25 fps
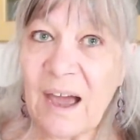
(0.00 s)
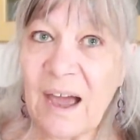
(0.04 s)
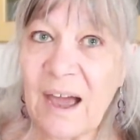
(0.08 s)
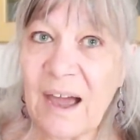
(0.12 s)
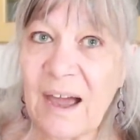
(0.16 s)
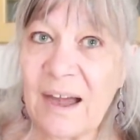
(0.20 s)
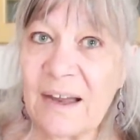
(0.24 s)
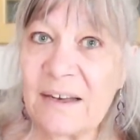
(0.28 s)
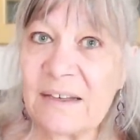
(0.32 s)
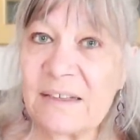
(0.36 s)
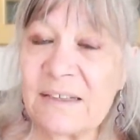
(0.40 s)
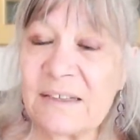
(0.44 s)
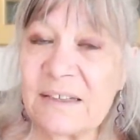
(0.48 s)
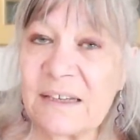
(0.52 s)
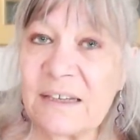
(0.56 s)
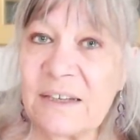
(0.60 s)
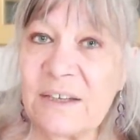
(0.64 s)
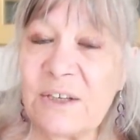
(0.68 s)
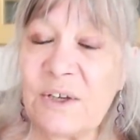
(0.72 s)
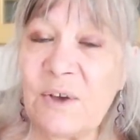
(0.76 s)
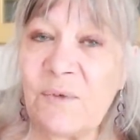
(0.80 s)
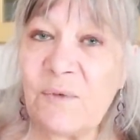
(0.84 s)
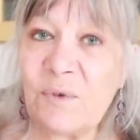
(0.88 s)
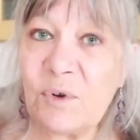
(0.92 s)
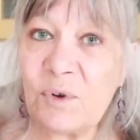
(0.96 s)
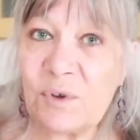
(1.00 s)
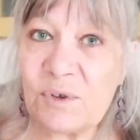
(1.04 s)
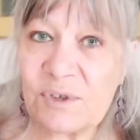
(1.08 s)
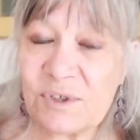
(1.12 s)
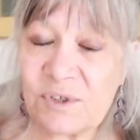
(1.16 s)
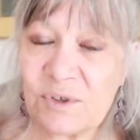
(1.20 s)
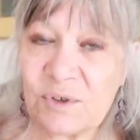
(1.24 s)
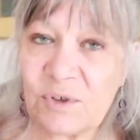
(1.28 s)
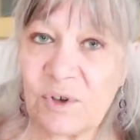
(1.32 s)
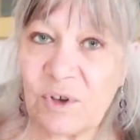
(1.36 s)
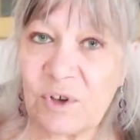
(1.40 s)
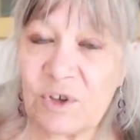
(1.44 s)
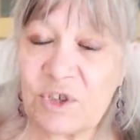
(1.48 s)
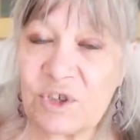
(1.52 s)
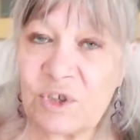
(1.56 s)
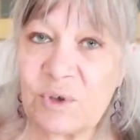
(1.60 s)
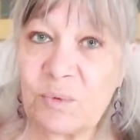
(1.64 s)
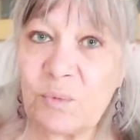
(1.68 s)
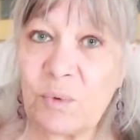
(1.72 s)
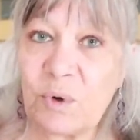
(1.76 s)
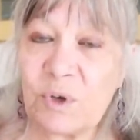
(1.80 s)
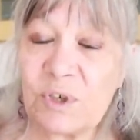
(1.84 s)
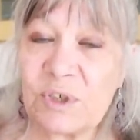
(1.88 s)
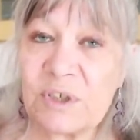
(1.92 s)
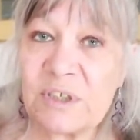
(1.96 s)
and you've also got
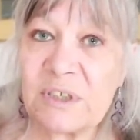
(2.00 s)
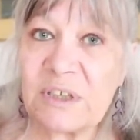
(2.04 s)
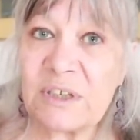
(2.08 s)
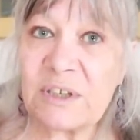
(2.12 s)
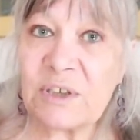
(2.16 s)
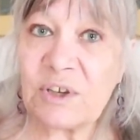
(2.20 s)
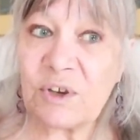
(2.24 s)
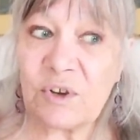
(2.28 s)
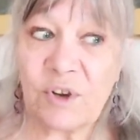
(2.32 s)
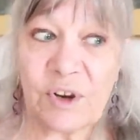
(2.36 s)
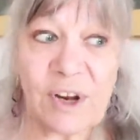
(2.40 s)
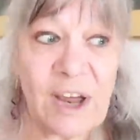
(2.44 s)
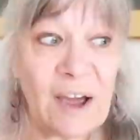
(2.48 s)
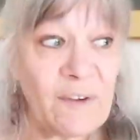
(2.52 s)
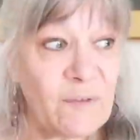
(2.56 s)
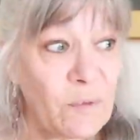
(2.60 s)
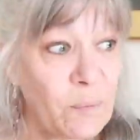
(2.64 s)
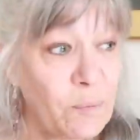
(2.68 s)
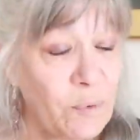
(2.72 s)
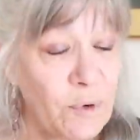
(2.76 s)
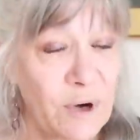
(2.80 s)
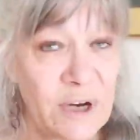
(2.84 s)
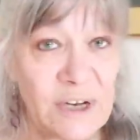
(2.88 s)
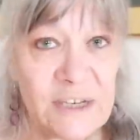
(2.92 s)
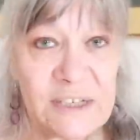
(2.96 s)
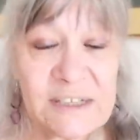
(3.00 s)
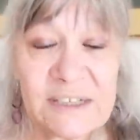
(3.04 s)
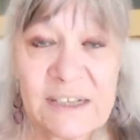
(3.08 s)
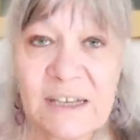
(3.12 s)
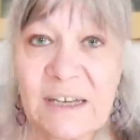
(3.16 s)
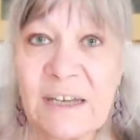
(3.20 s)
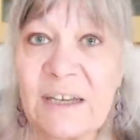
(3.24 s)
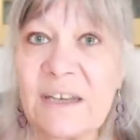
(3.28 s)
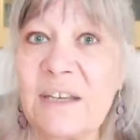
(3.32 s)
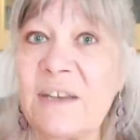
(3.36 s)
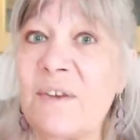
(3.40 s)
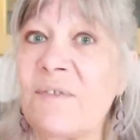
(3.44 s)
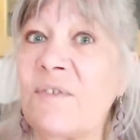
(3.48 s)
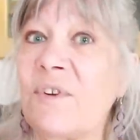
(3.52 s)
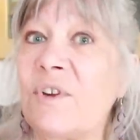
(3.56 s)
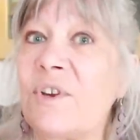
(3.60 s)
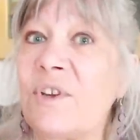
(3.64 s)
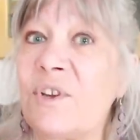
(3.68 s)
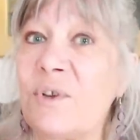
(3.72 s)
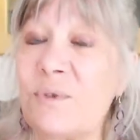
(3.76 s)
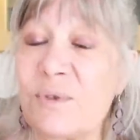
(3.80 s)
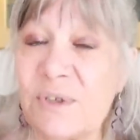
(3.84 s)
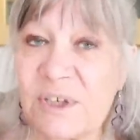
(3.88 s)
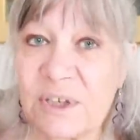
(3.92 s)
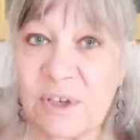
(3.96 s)
to want you've got to have a printer you've got
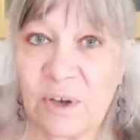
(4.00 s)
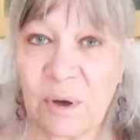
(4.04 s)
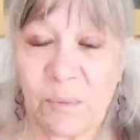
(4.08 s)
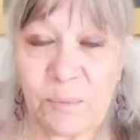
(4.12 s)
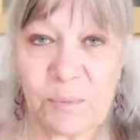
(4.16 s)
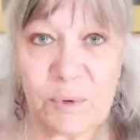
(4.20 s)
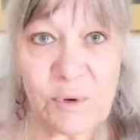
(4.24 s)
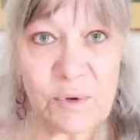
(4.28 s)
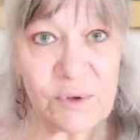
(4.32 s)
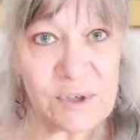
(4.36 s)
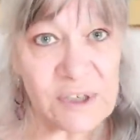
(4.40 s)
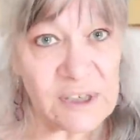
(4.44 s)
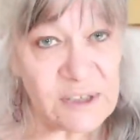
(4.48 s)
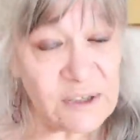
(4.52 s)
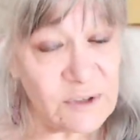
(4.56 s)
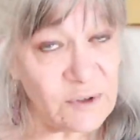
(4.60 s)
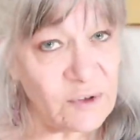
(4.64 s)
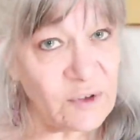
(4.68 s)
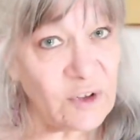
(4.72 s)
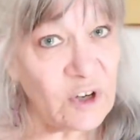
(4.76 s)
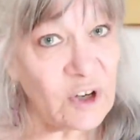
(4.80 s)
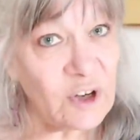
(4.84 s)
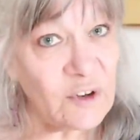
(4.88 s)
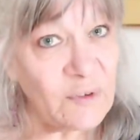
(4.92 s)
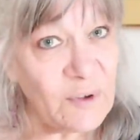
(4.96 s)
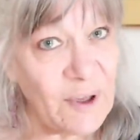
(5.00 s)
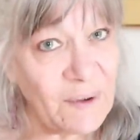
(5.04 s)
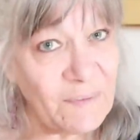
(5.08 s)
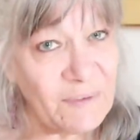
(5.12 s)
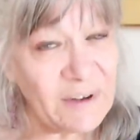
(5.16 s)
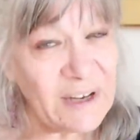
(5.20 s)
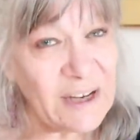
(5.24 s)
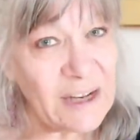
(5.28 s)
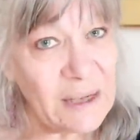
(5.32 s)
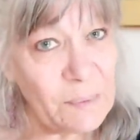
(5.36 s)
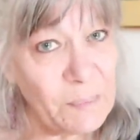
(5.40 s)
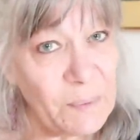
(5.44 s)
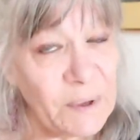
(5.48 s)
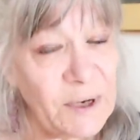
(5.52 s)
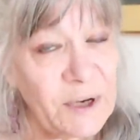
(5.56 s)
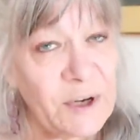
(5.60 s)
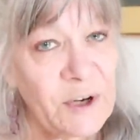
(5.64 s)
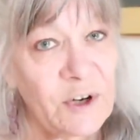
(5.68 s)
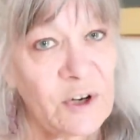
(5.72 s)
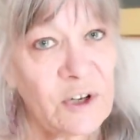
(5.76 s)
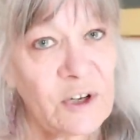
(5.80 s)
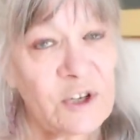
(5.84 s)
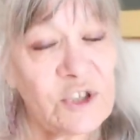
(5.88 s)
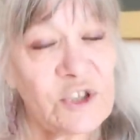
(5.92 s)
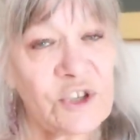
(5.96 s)
to use your computer so you've got to have a little bit of
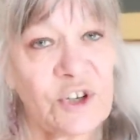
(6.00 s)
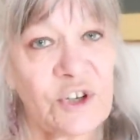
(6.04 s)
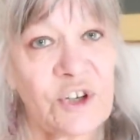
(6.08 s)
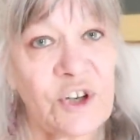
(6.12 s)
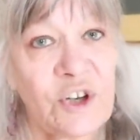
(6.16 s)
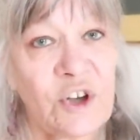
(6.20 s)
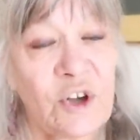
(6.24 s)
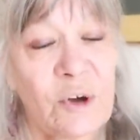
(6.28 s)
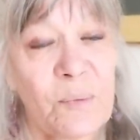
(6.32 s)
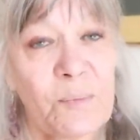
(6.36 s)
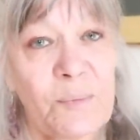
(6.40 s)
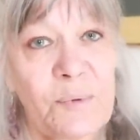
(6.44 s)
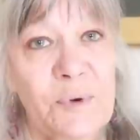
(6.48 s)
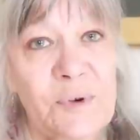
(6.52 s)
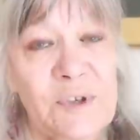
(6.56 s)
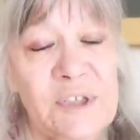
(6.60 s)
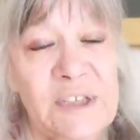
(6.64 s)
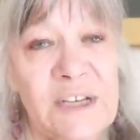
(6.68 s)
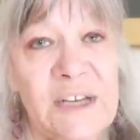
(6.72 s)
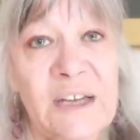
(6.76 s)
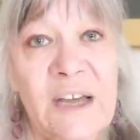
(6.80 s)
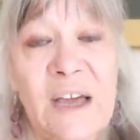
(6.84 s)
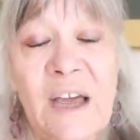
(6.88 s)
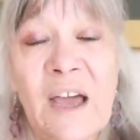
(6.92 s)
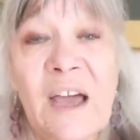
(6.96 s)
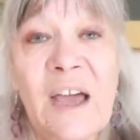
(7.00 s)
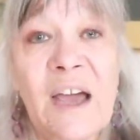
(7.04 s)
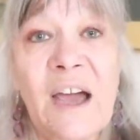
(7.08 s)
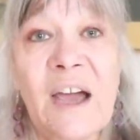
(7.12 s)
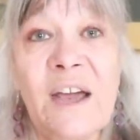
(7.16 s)
knowledge on your computer